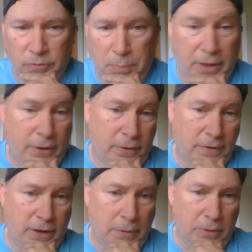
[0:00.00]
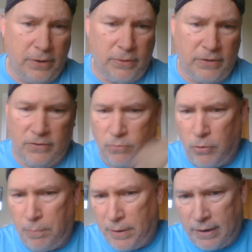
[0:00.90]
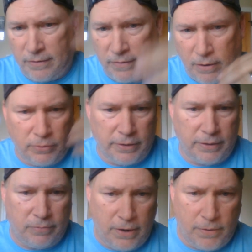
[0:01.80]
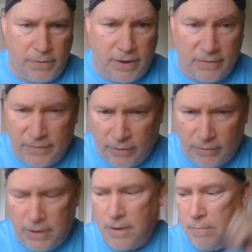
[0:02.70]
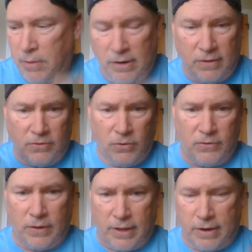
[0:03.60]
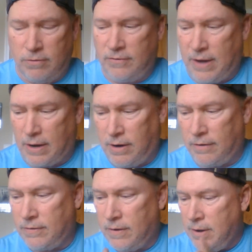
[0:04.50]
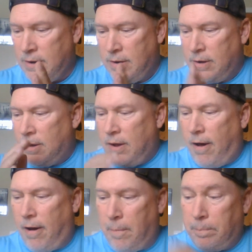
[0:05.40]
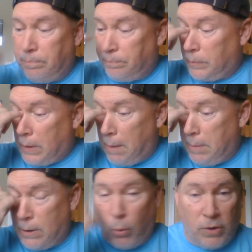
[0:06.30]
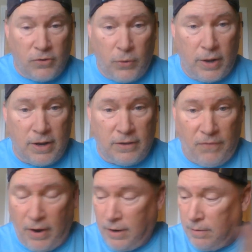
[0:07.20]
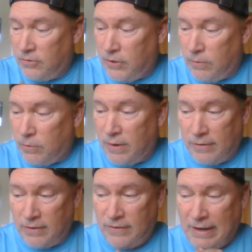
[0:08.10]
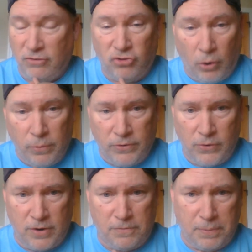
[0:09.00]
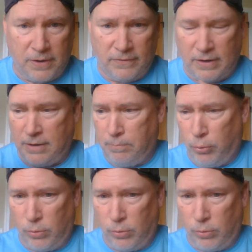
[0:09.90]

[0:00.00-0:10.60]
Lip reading: player at a table. I know this is role playing and it's not really theater necessarily, but it does use a lot of those techniques. Or do it. It's fine. So the reason I say don't do it is because it can